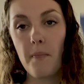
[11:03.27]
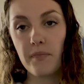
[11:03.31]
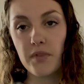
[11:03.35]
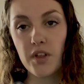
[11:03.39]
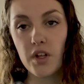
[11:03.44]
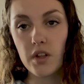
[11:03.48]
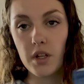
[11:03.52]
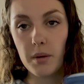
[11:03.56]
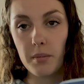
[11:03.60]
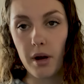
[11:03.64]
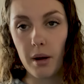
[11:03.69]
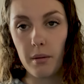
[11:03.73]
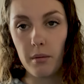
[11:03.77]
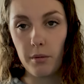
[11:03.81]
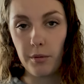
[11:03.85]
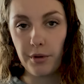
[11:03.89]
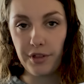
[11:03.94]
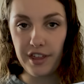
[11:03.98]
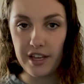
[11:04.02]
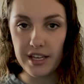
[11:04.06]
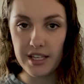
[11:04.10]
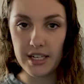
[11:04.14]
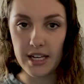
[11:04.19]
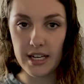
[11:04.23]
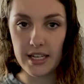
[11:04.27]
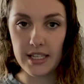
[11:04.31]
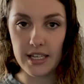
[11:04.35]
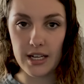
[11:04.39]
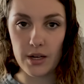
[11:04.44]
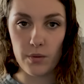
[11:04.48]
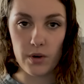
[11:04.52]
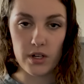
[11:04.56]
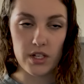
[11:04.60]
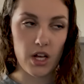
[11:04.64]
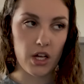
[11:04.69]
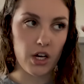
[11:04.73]
The only problem with this is
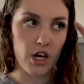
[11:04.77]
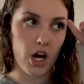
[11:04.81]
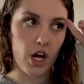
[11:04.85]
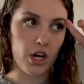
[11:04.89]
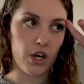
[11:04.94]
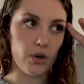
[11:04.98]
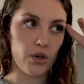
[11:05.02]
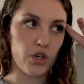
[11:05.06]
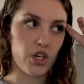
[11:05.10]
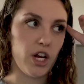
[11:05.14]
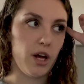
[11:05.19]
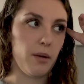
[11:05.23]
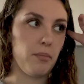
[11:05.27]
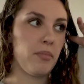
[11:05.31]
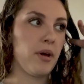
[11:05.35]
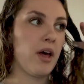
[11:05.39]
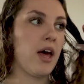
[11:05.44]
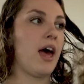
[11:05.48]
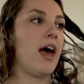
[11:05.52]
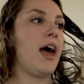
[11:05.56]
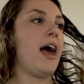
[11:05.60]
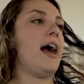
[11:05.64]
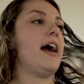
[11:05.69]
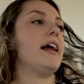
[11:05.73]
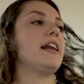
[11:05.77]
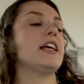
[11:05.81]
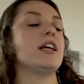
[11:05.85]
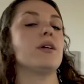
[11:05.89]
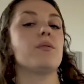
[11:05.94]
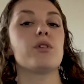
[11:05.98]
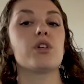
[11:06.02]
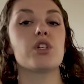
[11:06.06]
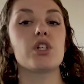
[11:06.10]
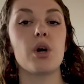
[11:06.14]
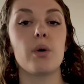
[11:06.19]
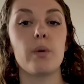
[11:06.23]
it was on auto ship, and he
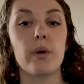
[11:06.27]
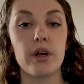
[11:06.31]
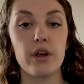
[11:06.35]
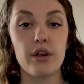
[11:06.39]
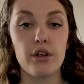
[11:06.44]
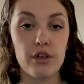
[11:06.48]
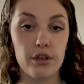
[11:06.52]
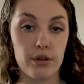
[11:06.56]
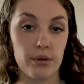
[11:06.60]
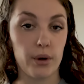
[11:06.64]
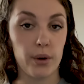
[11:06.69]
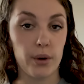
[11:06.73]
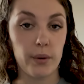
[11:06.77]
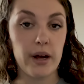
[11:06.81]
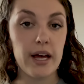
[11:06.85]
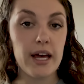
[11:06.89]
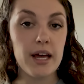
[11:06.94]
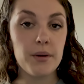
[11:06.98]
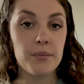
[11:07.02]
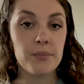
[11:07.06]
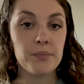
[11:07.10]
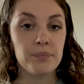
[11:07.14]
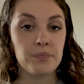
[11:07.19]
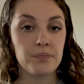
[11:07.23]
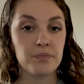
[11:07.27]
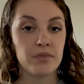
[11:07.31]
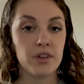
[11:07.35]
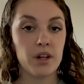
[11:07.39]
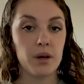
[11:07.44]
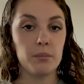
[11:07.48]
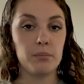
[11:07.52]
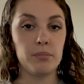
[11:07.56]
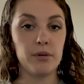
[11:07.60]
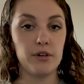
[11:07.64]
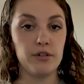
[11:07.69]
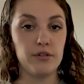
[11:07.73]
was going through it
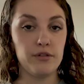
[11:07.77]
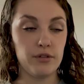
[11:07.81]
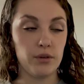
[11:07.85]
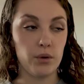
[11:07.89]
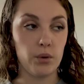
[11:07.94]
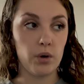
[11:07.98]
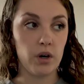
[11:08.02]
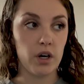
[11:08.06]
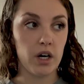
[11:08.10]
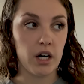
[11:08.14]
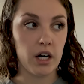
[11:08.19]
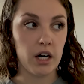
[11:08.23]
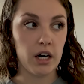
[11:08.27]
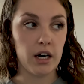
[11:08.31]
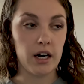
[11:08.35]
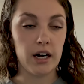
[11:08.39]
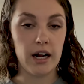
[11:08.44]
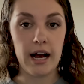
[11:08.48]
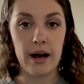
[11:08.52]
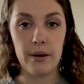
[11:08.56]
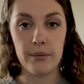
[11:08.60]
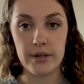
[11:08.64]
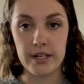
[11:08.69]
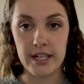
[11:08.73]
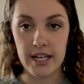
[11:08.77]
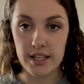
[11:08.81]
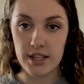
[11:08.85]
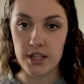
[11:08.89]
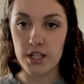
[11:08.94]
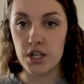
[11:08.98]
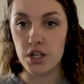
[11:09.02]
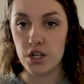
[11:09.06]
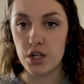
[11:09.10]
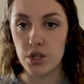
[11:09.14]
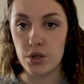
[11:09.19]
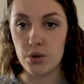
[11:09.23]
before I would get
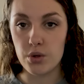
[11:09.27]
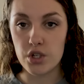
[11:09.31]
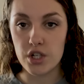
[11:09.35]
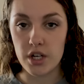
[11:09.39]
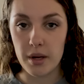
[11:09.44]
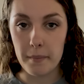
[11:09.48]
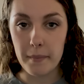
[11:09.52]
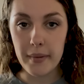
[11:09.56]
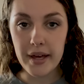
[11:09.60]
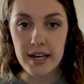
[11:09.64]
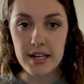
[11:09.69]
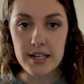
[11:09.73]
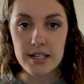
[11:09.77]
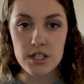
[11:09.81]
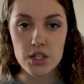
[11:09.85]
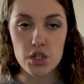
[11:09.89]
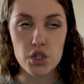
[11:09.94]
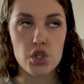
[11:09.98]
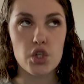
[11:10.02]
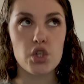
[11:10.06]
the new shipment.